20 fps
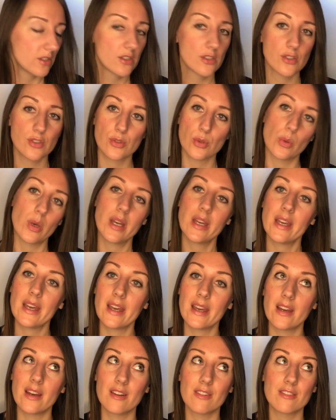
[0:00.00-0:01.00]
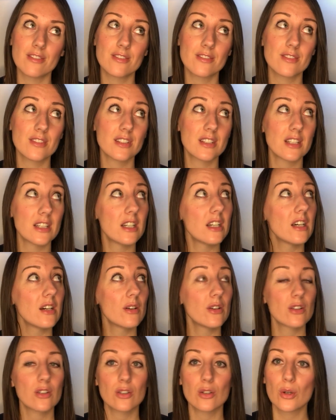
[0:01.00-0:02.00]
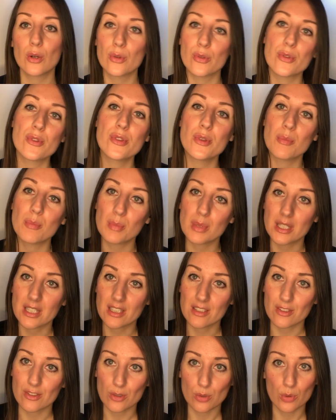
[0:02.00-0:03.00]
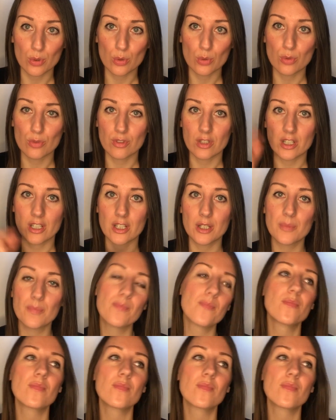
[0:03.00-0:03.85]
So I have constant planes going over.